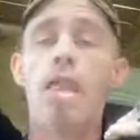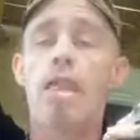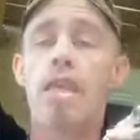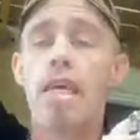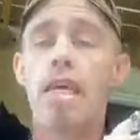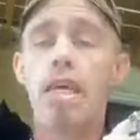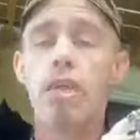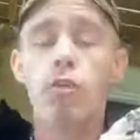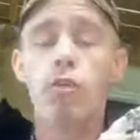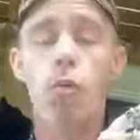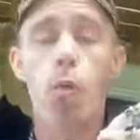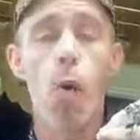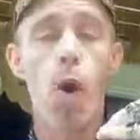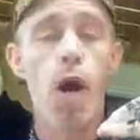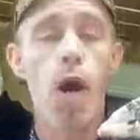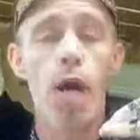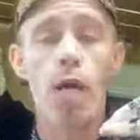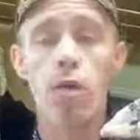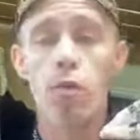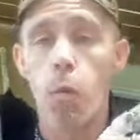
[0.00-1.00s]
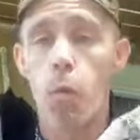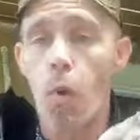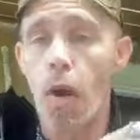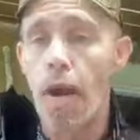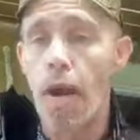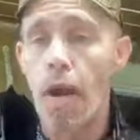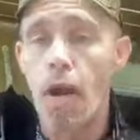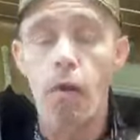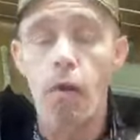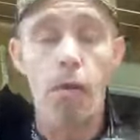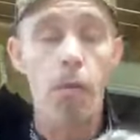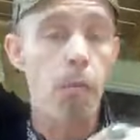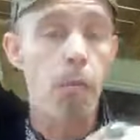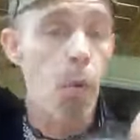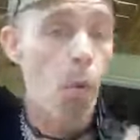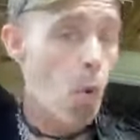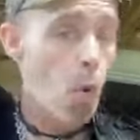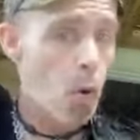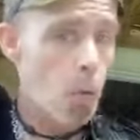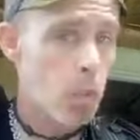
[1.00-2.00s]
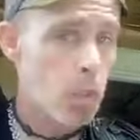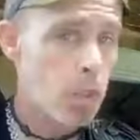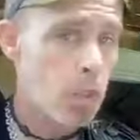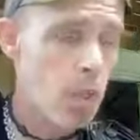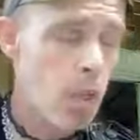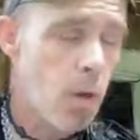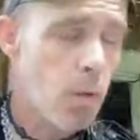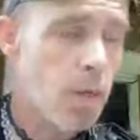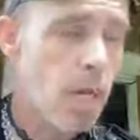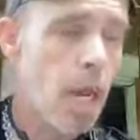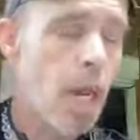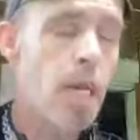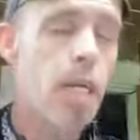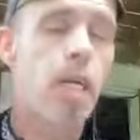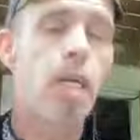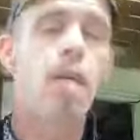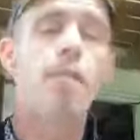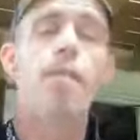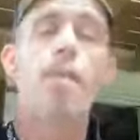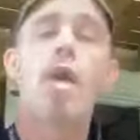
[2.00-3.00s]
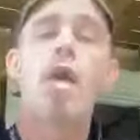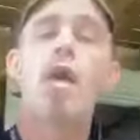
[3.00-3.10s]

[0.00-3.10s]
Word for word: This was where the port was located.